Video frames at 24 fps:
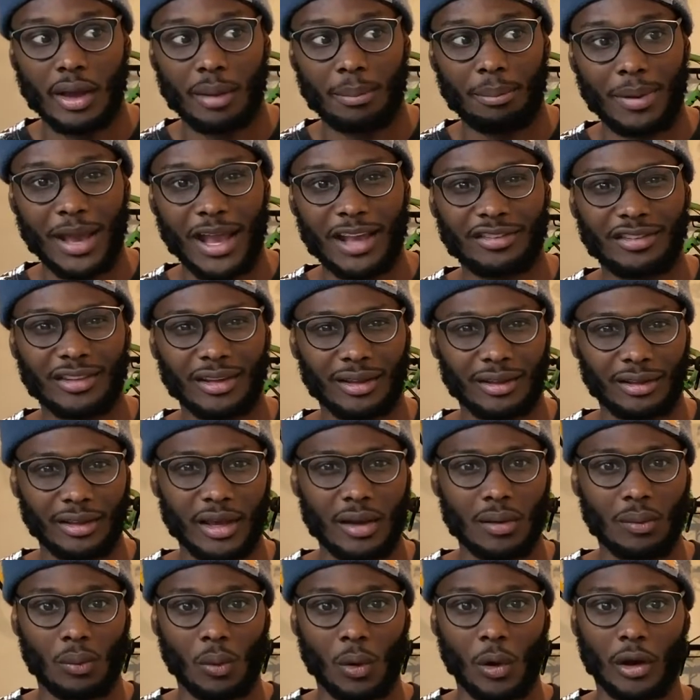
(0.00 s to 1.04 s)
basically
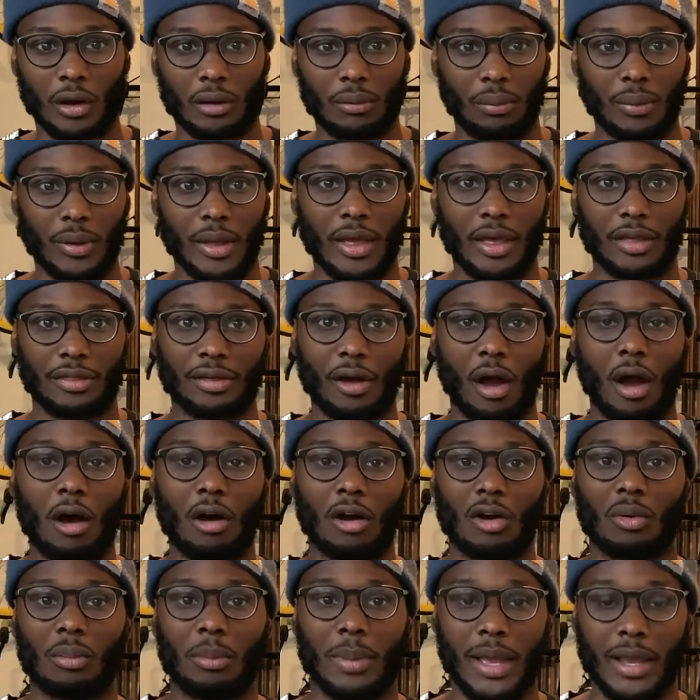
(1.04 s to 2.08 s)
work with
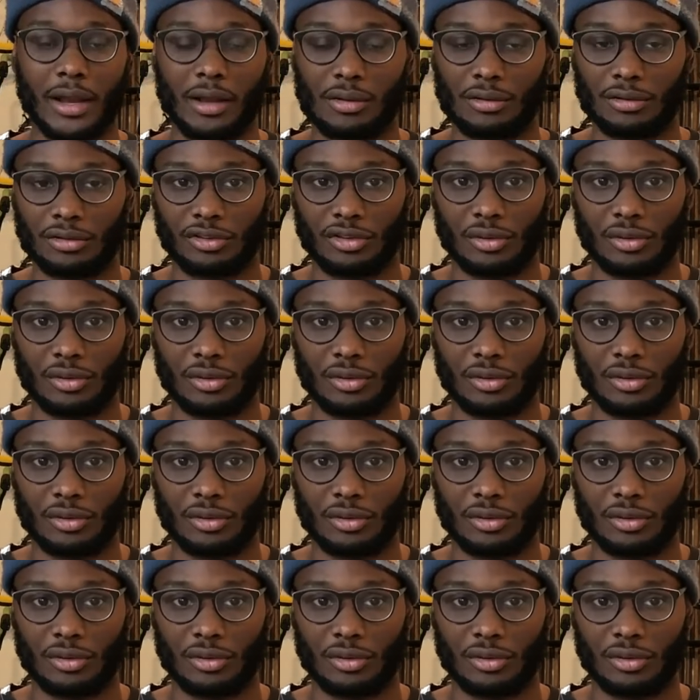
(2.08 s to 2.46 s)
automakers